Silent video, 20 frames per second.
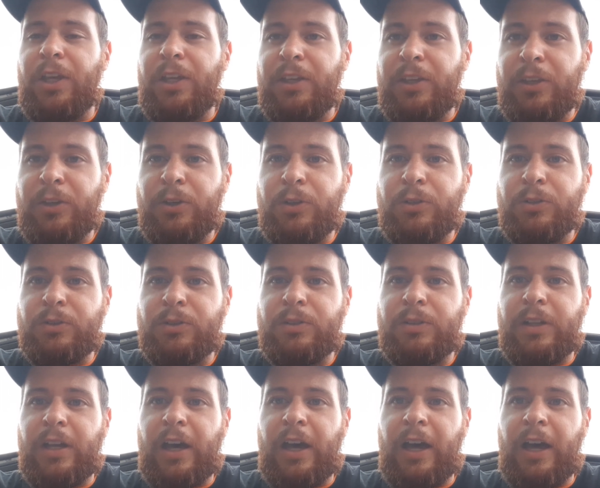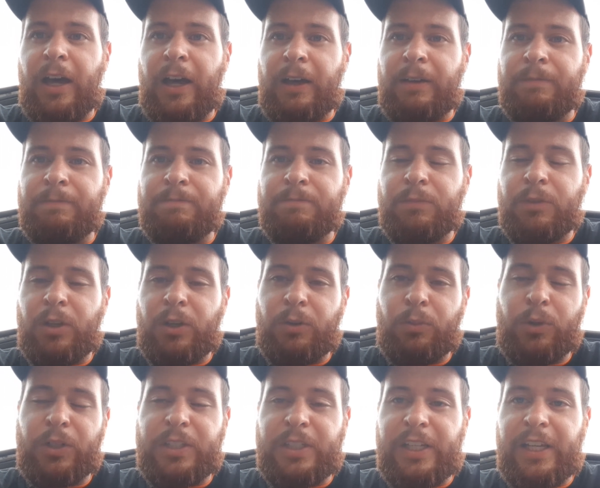used um, or
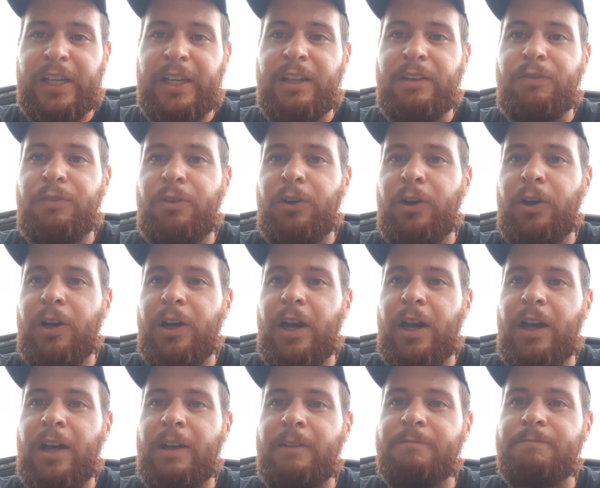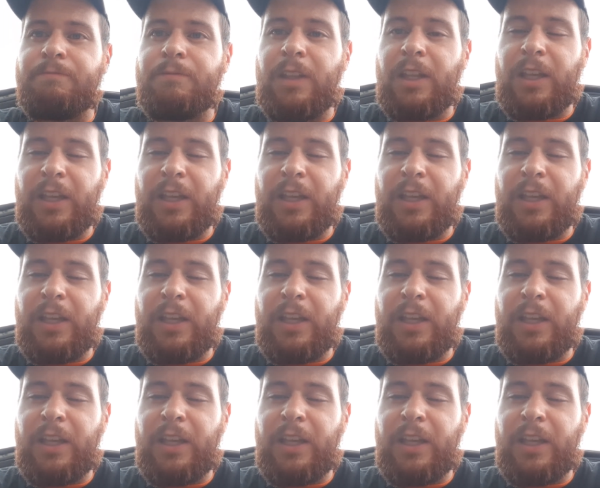we did for um,